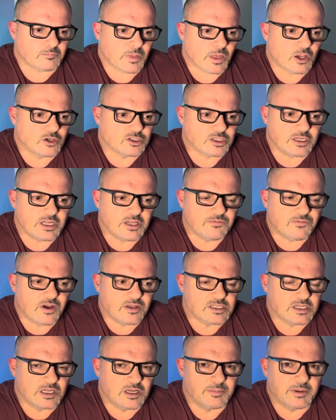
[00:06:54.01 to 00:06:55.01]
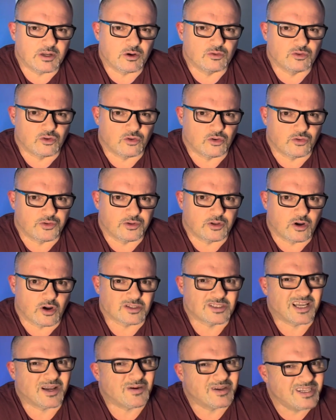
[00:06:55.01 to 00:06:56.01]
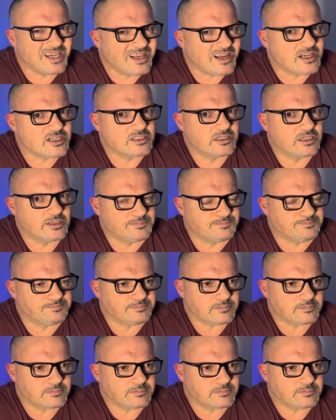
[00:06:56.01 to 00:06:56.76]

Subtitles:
because I did find this a little bit unorthodox, though I did actually